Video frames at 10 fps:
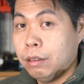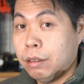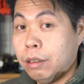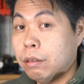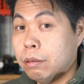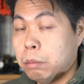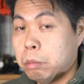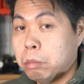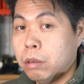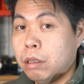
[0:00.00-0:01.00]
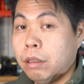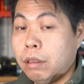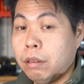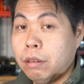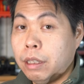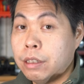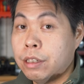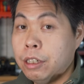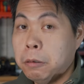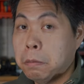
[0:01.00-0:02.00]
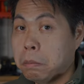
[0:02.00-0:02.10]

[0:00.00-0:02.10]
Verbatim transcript: All right, let's see.